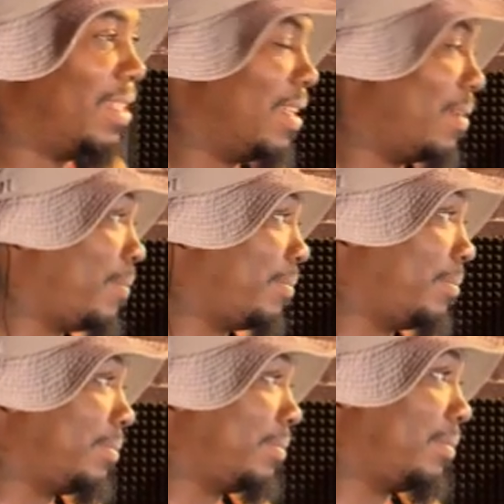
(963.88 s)
First
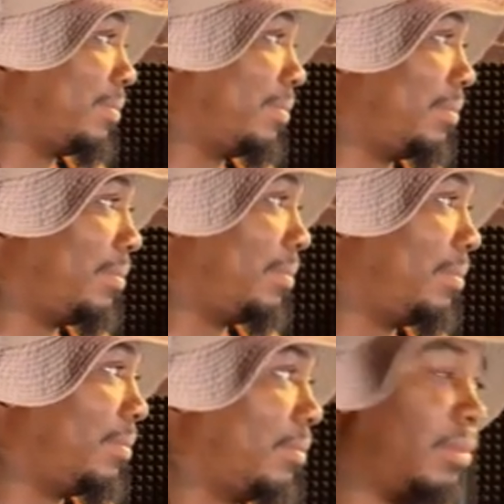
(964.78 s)
off, you
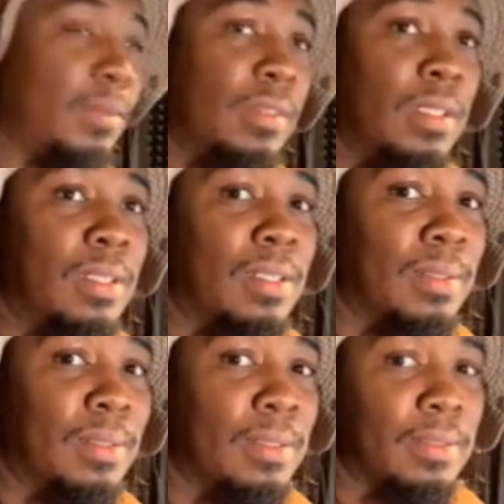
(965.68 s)
you know
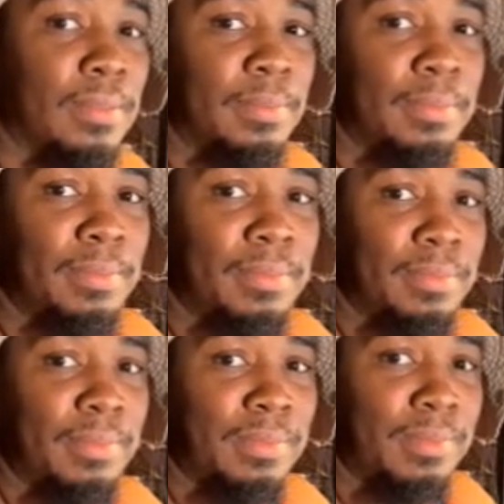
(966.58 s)
me.
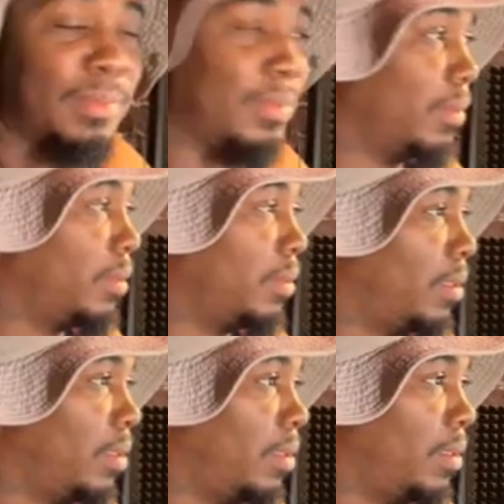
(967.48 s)
I don't
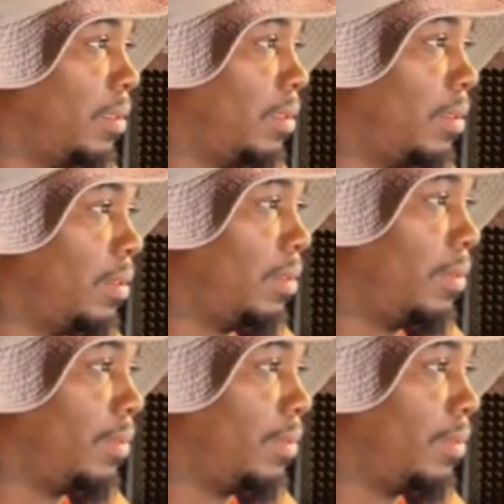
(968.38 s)
care how